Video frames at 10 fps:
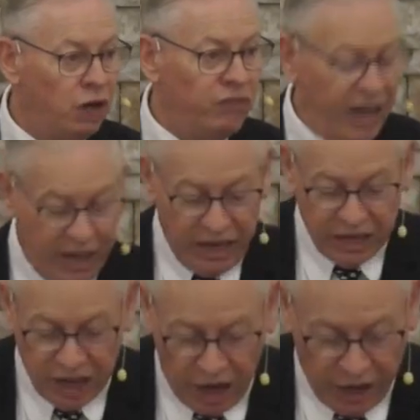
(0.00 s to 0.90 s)
a
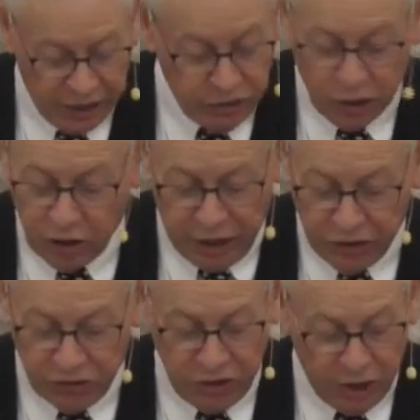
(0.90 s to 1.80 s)
kind. There
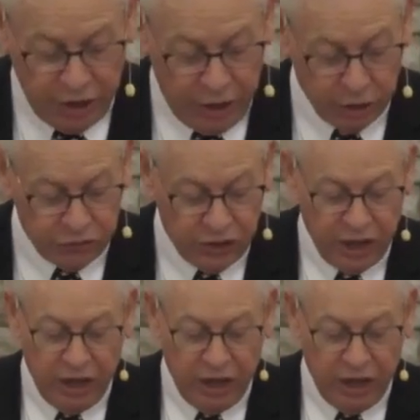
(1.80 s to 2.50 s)
is none else.